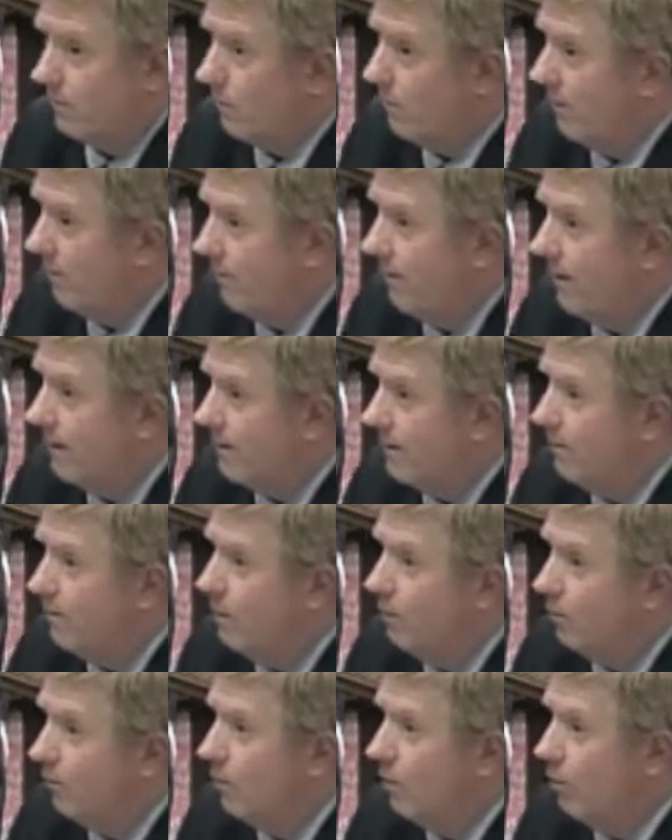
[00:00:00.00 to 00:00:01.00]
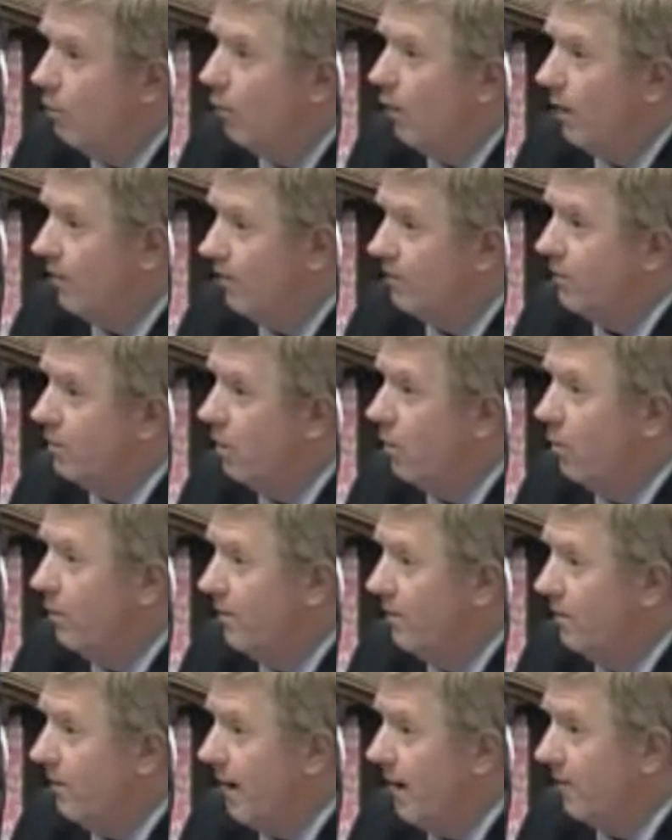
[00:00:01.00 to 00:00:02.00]
quite frankly, don't know where to go
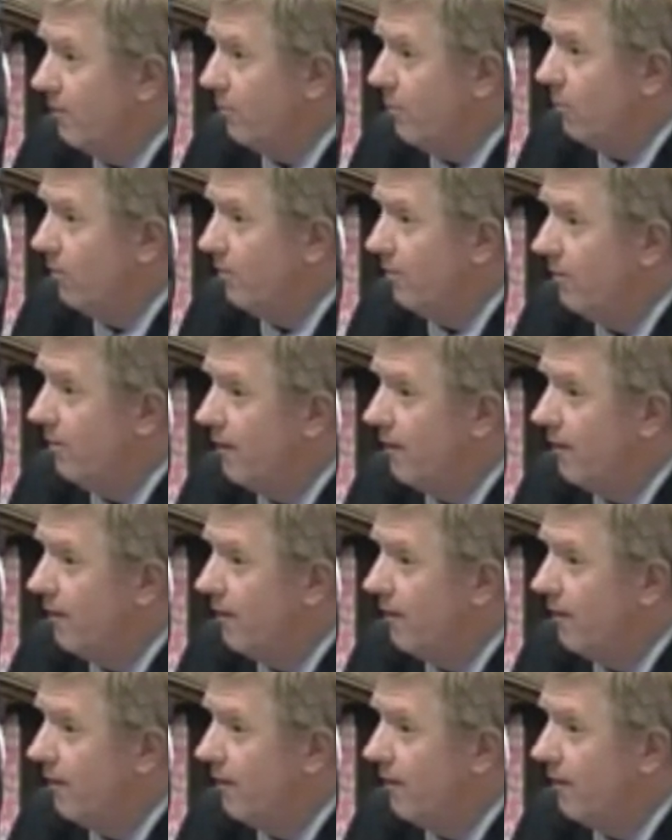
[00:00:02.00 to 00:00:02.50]
with the passports,